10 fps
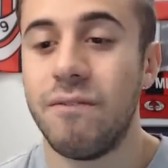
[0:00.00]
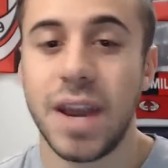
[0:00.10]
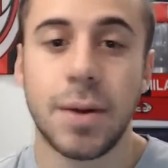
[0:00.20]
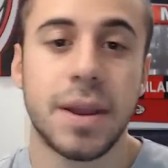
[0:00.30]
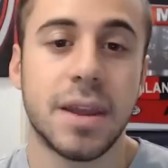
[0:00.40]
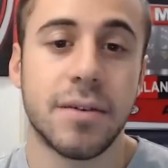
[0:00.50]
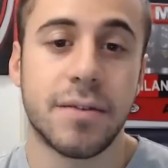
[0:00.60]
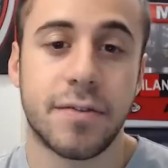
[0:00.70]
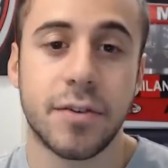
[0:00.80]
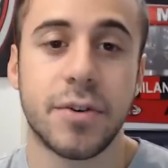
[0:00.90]
very
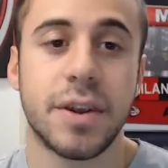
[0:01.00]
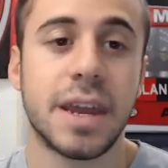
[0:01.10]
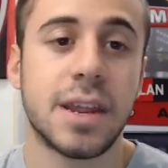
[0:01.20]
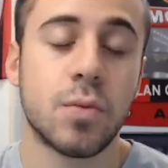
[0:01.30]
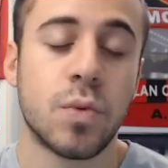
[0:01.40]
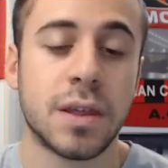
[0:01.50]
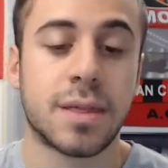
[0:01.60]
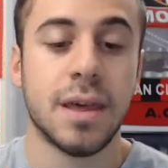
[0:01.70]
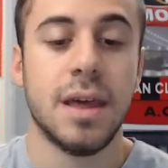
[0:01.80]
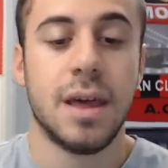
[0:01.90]
infuriated with.